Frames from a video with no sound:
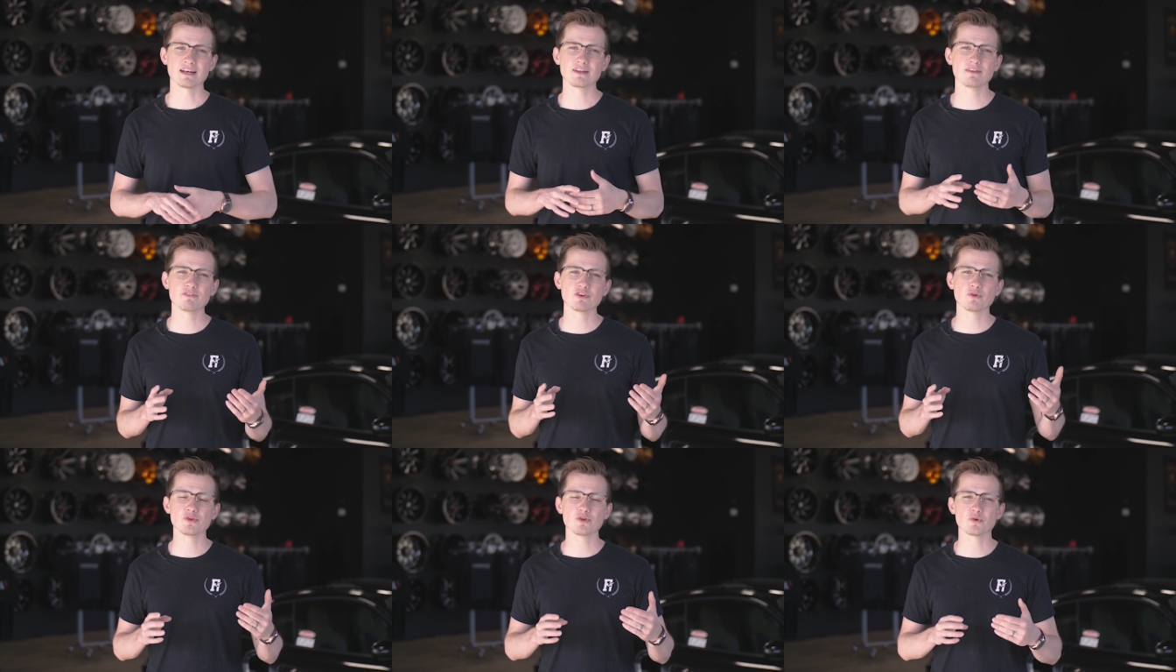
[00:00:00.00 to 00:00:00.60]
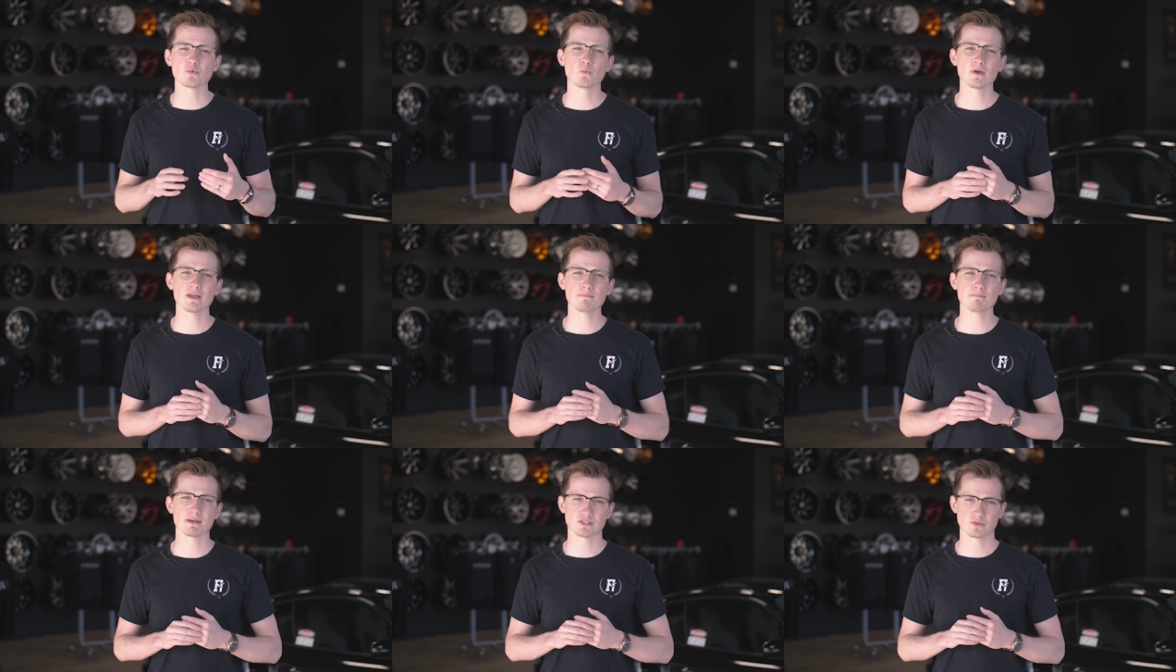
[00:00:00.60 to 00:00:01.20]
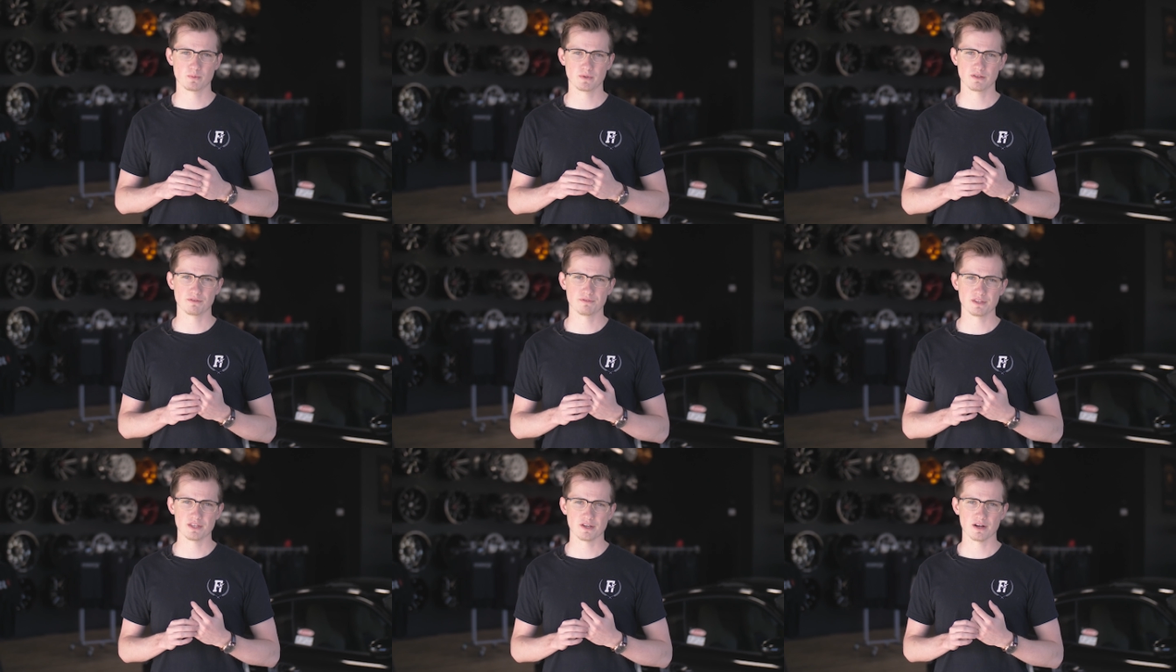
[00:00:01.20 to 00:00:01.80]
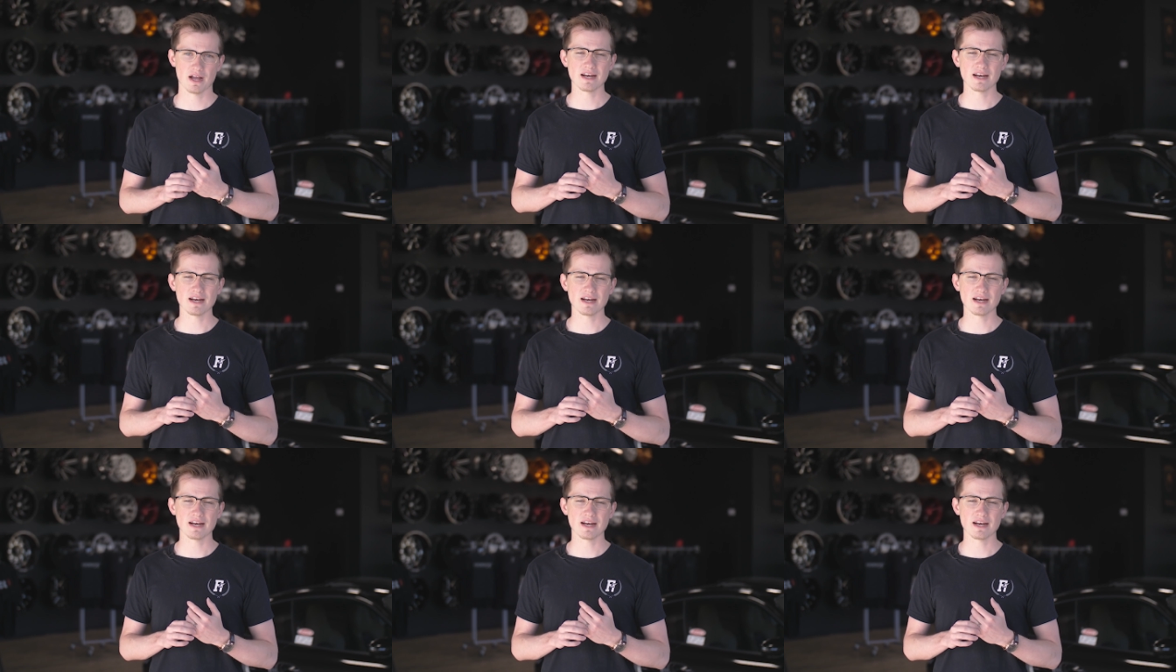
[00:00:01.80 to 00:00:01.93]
I didn't even know you could win Best Wheel of the Year.